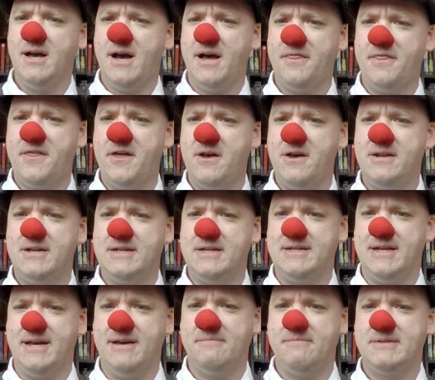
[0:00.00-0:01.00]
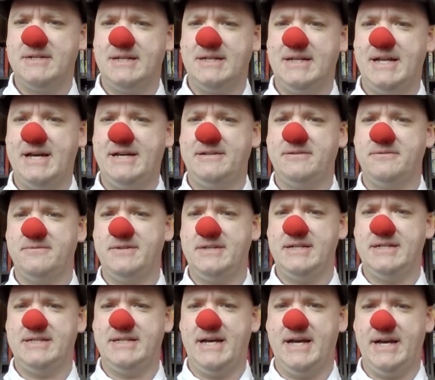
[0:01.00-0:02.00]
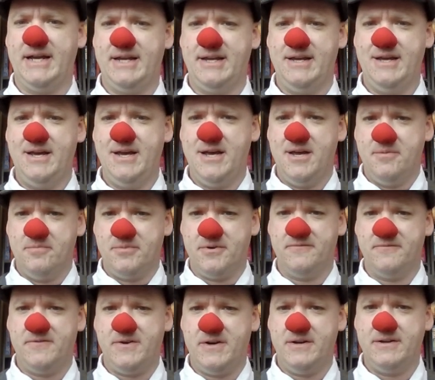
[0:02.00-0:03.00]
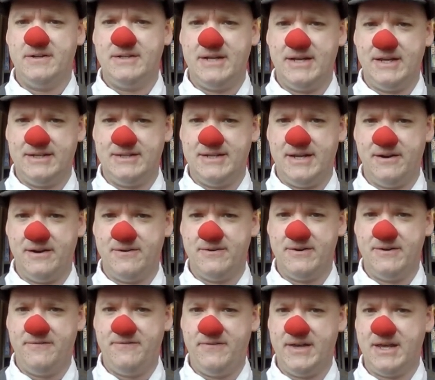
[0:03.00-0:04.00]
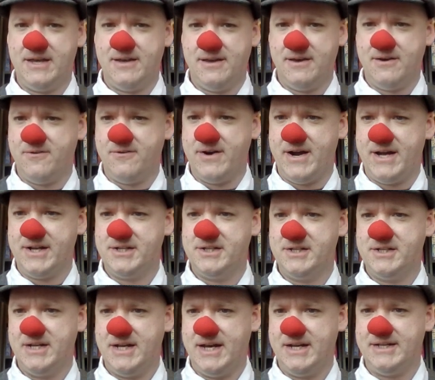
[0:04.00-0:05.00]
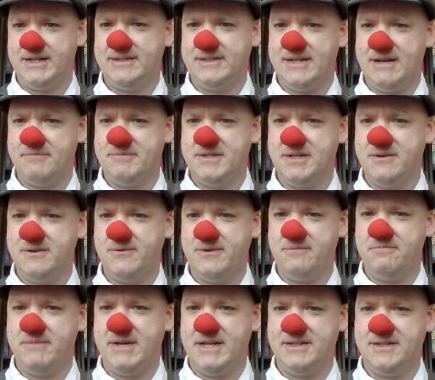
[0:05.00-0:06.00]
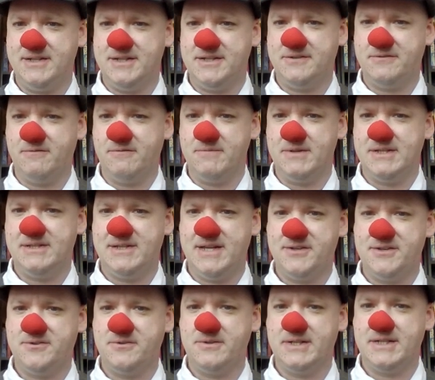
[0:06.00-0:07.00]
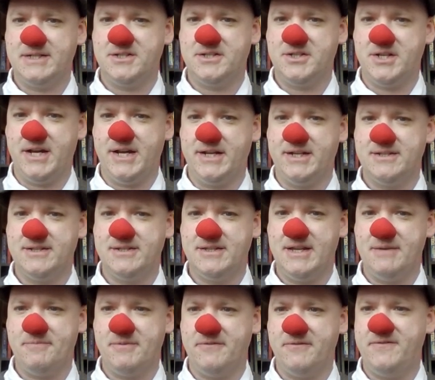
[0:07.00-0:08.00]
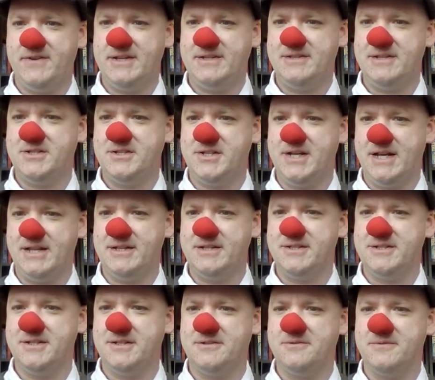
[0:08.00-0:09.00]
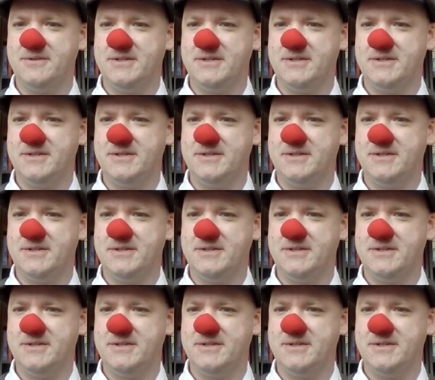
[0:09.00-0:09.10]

A third attempt, later in the day, provoked a terrific crash and a subsequent message from the central exchange that Professor Challenger's